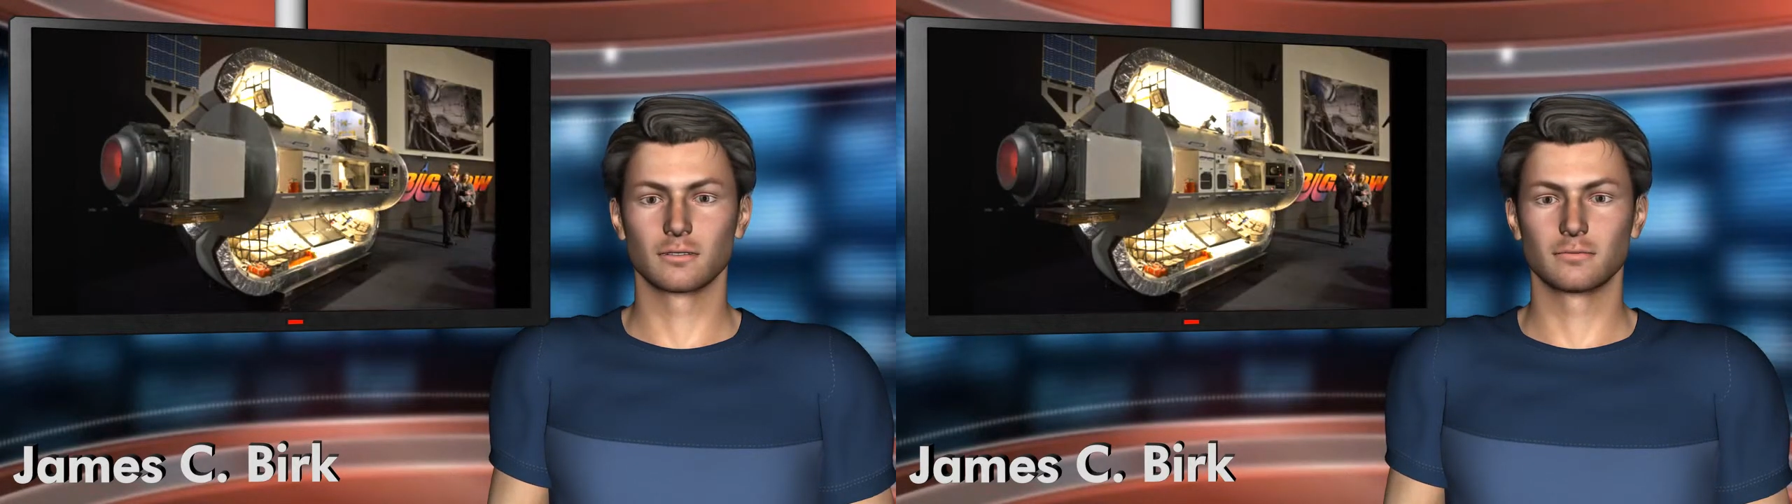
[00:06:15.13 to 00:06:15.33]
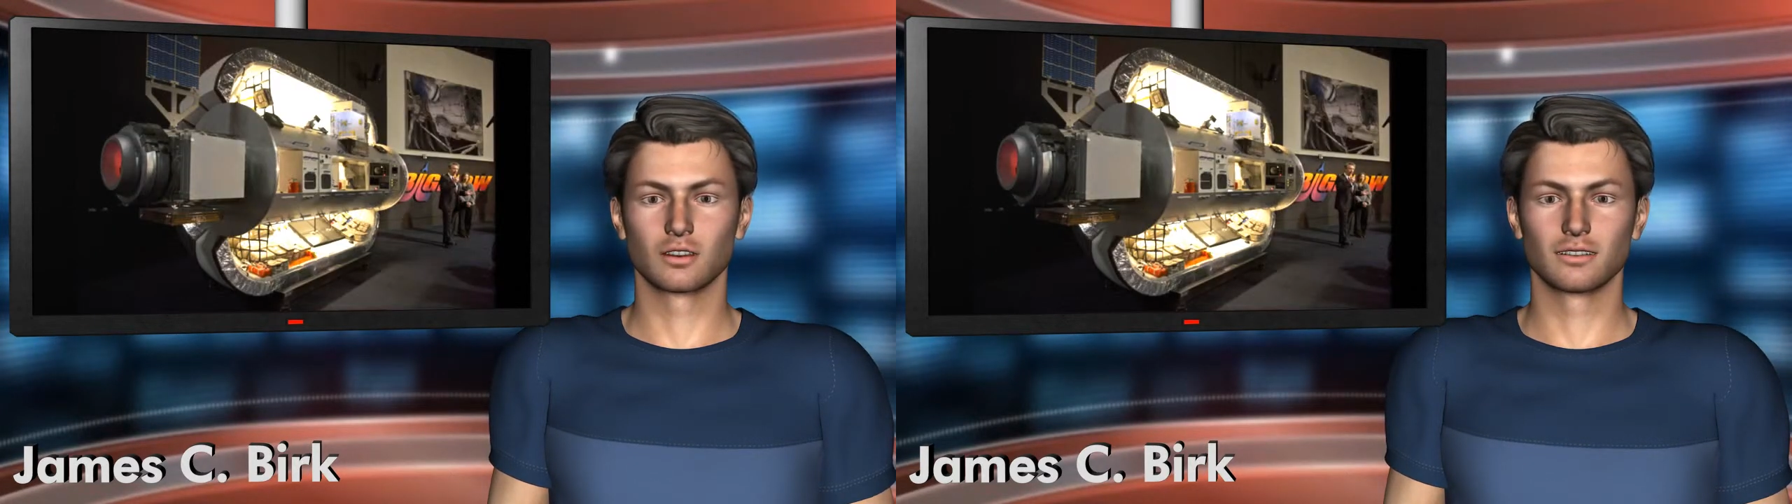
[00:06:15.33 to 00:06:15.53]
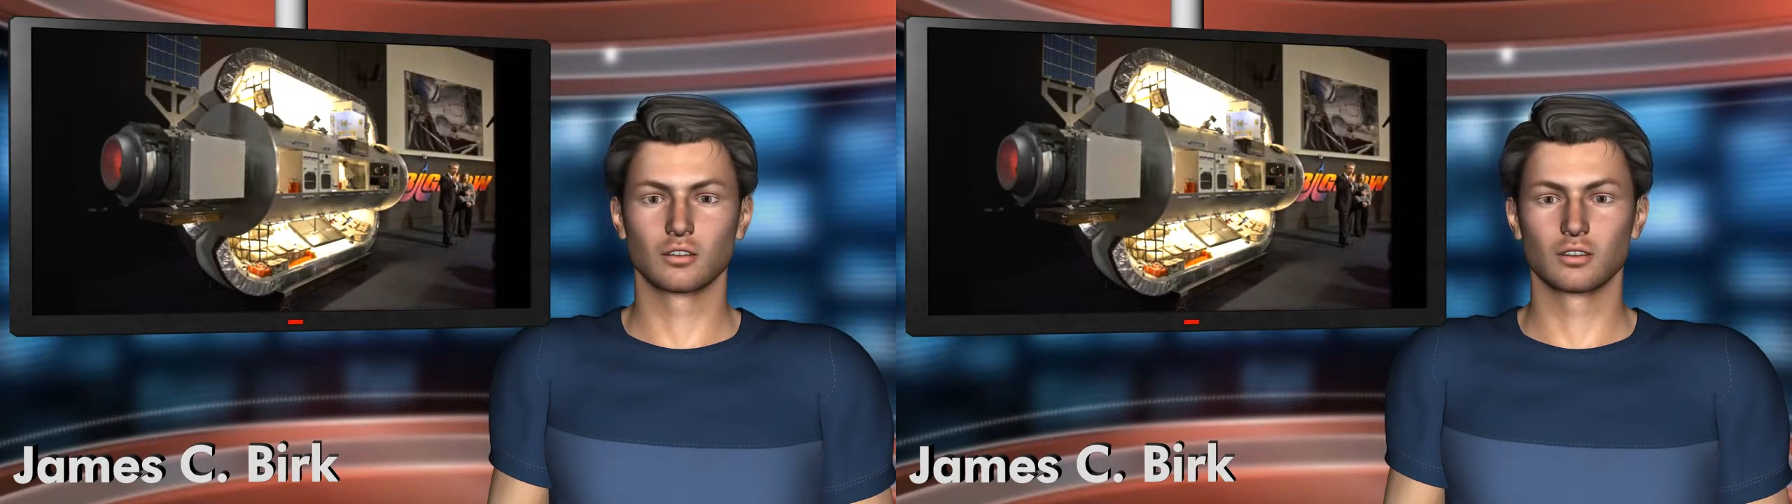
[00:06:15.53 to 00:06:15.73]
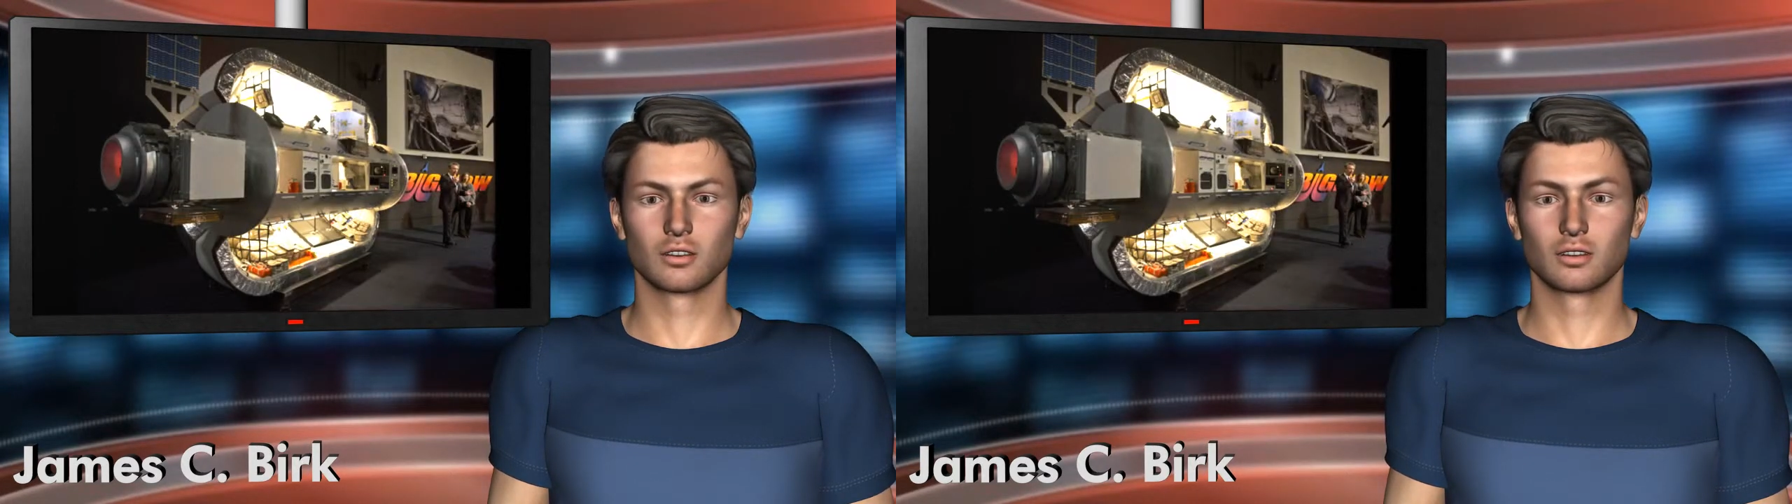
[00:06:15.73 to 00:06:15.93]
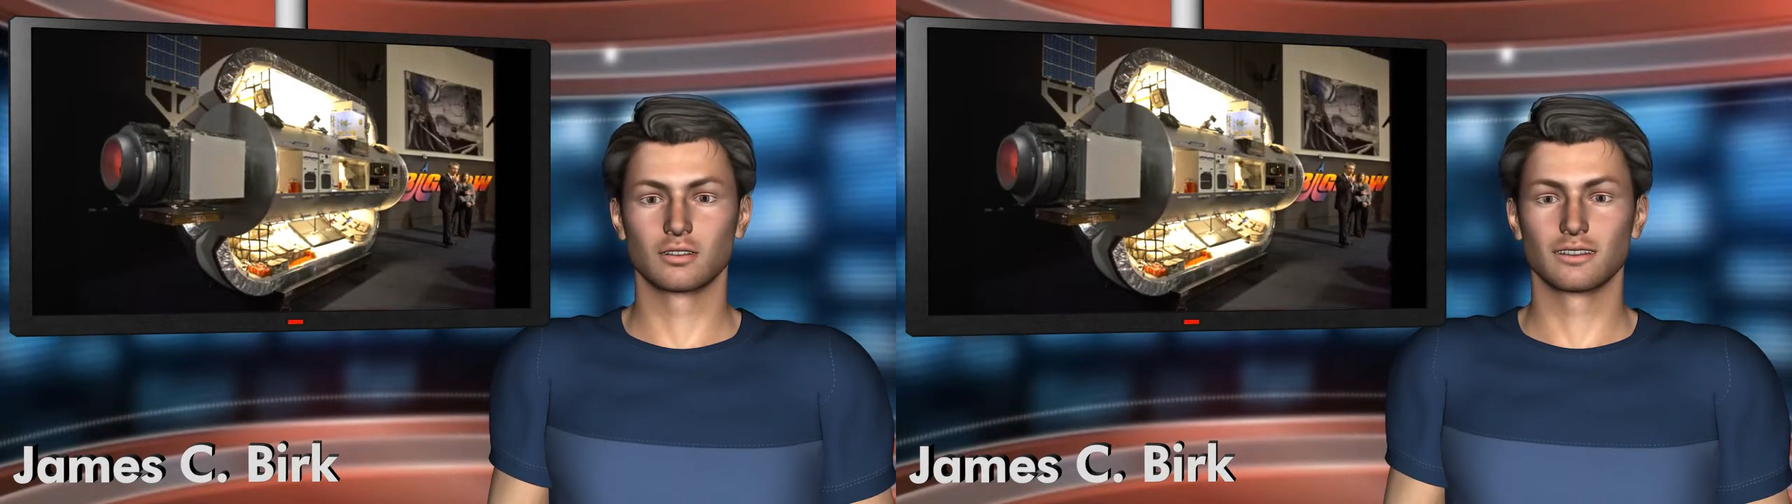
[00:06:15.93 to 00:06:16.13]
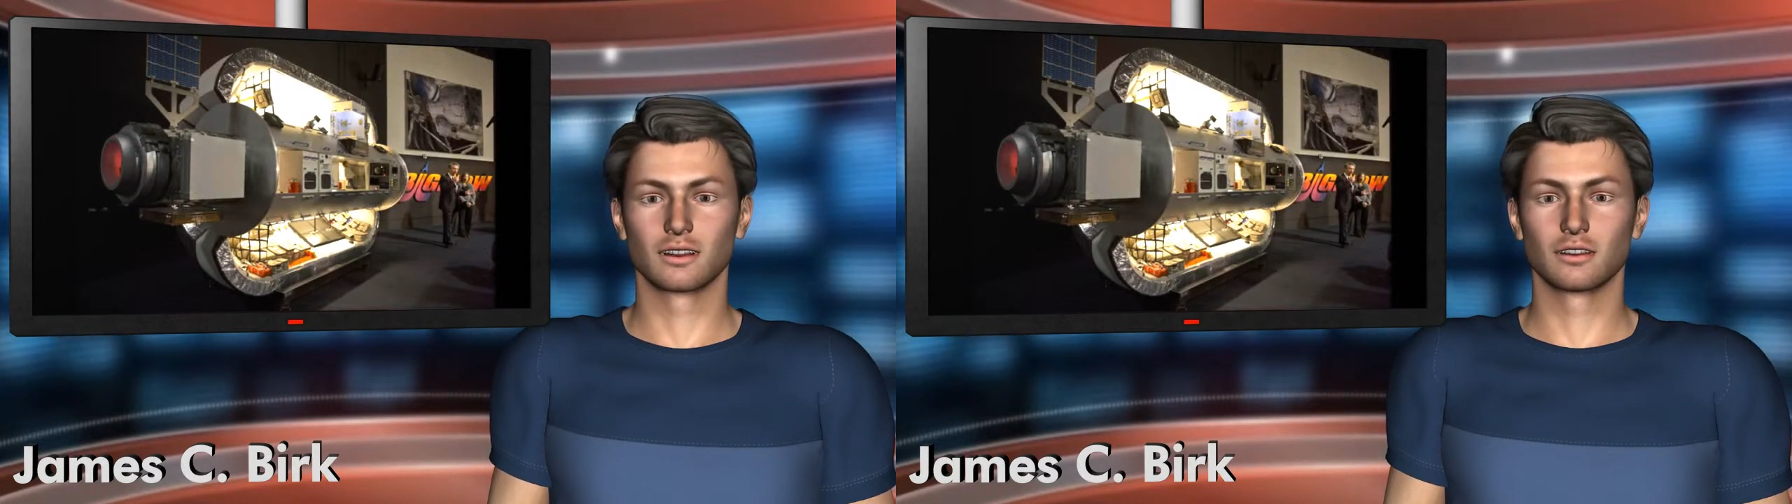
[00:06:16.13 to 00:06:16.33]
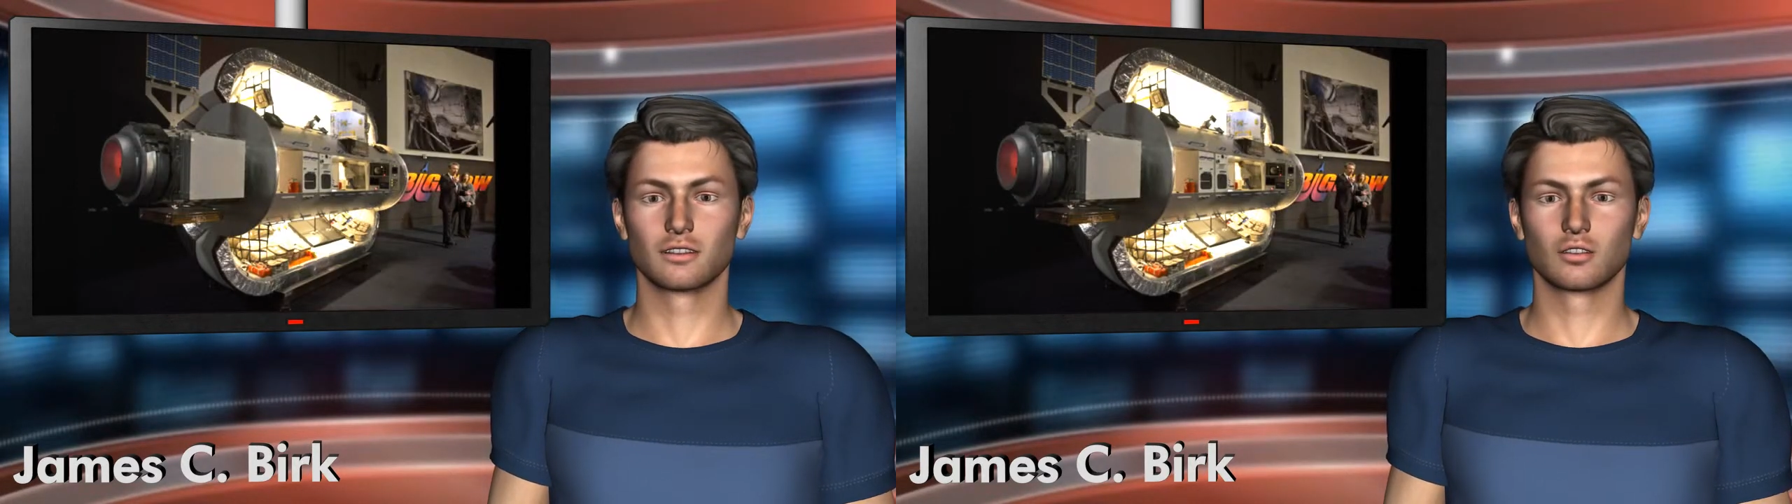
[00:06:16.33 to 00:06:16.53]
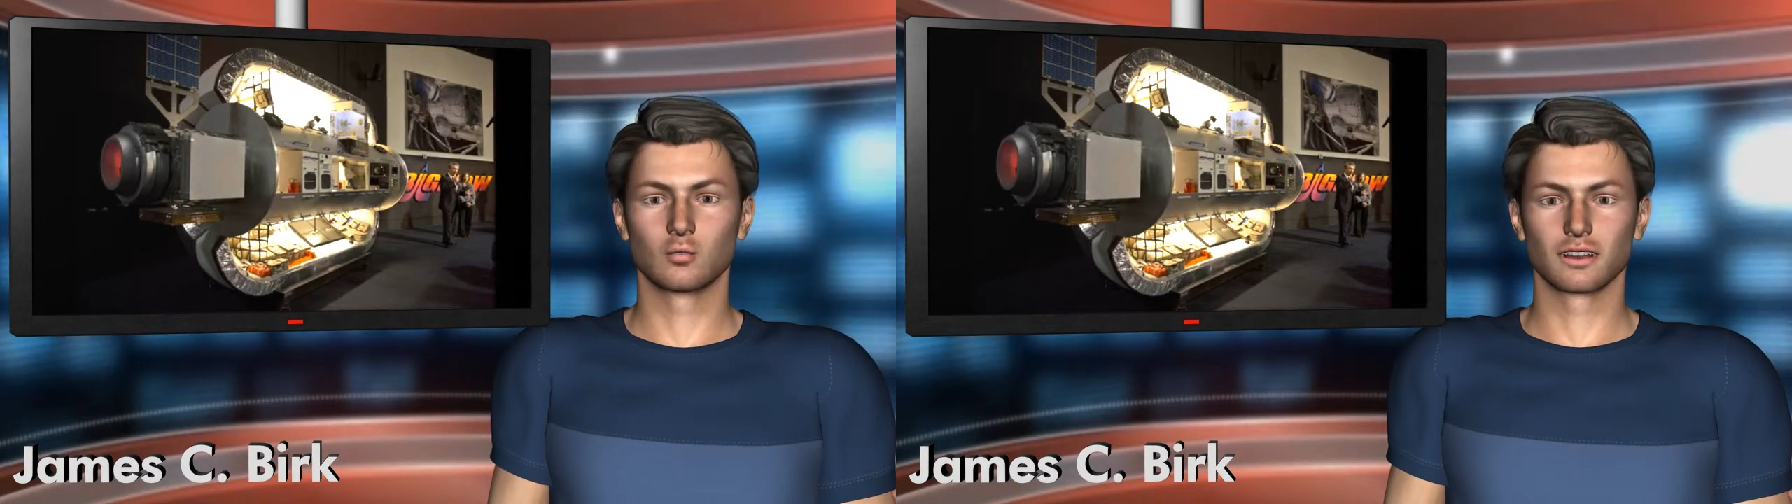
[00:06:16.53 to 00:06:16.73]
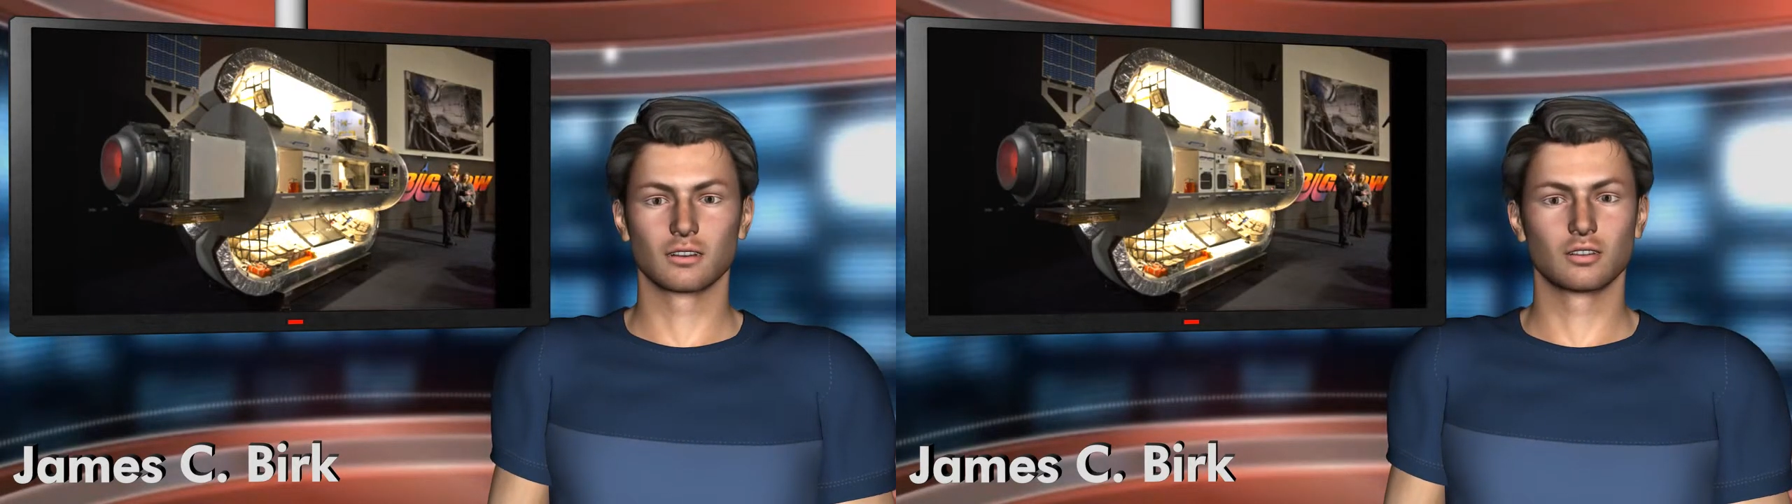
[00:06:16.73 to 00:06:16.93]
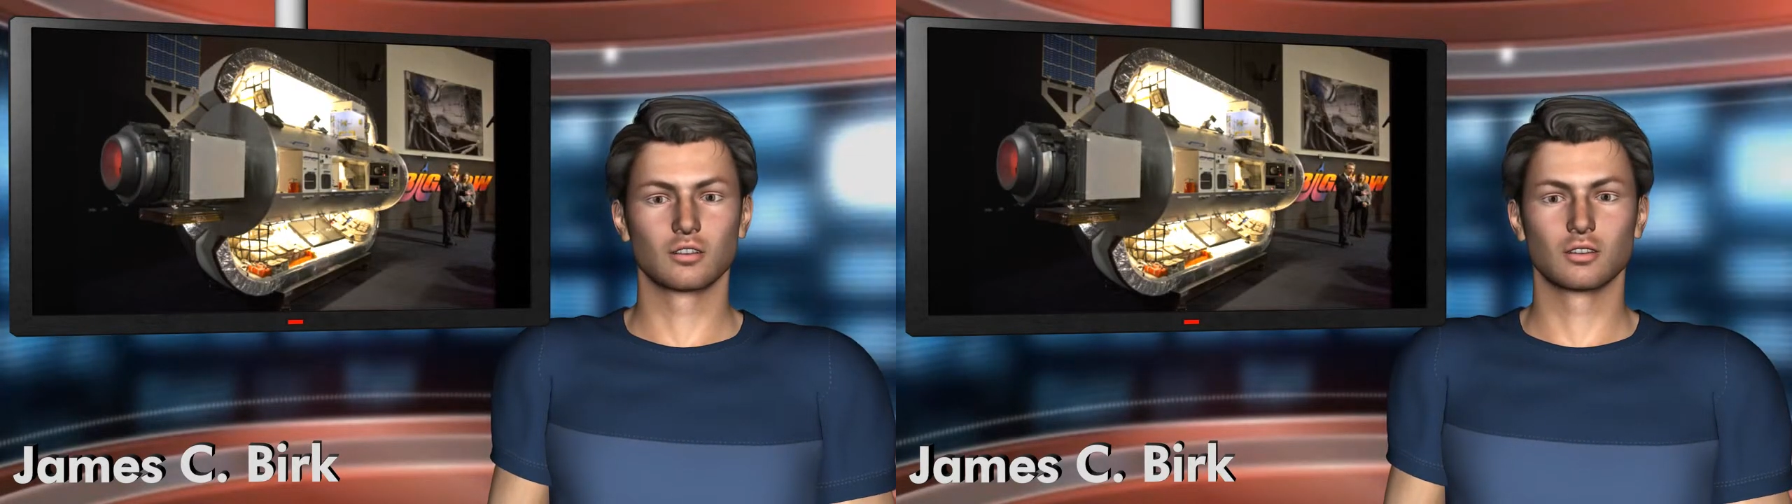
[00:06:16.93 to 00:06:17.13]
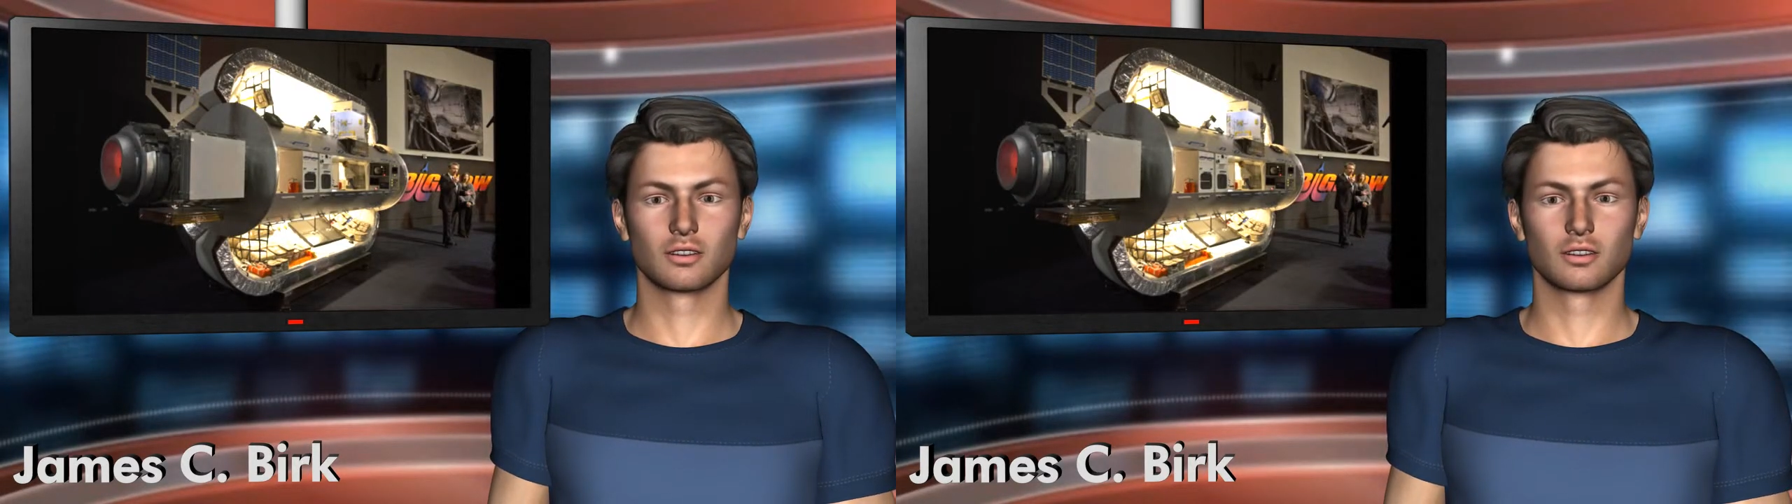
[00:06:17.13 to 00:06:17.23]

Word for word: A B A three thirty has three hundred